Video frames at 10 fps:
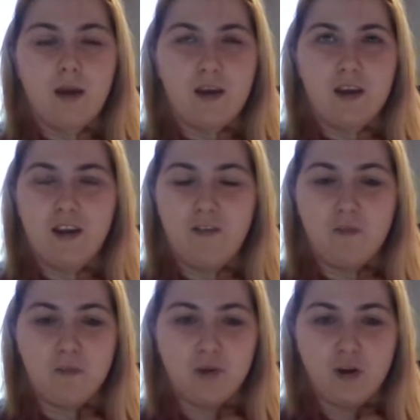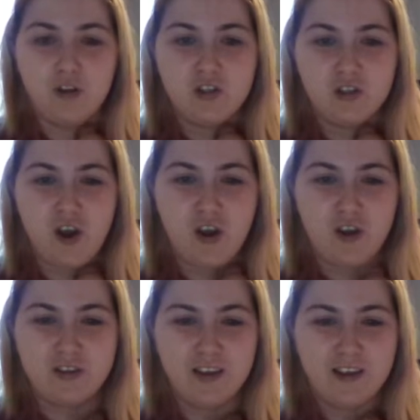can't even pronounce how
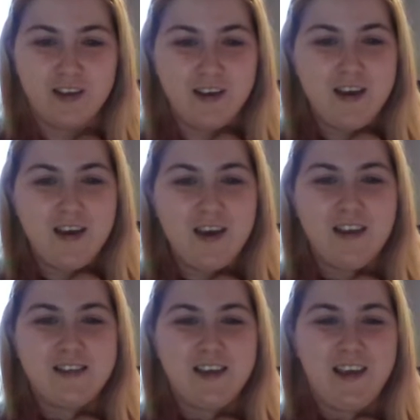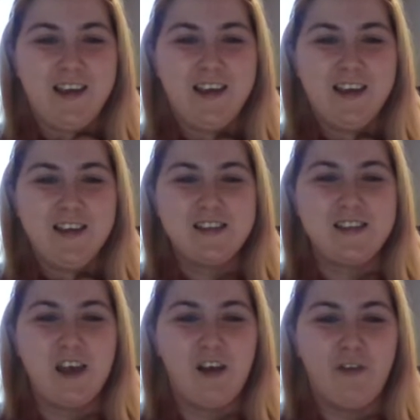you say it. It's like
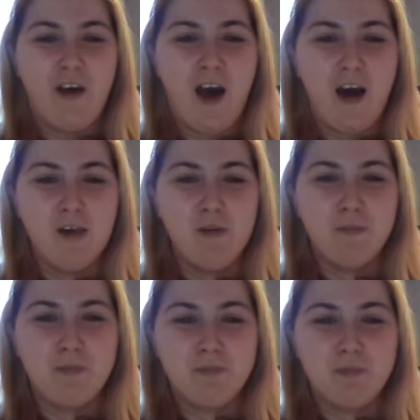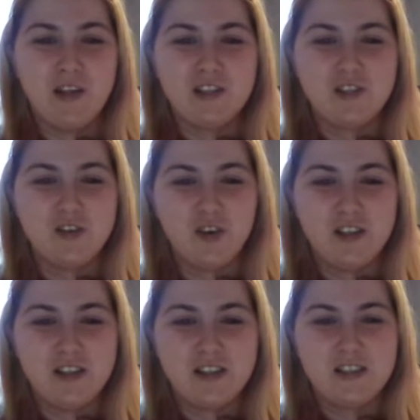self-help, but it's not.
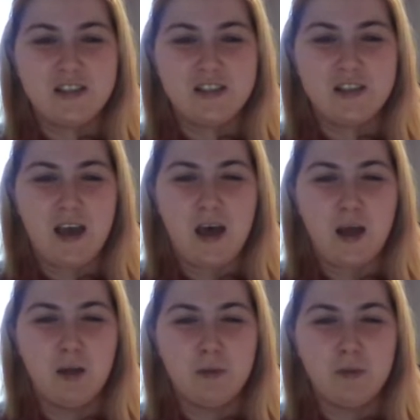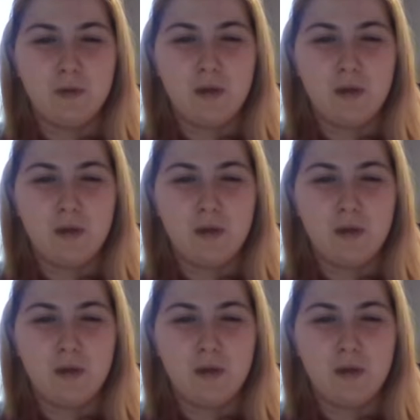It's help.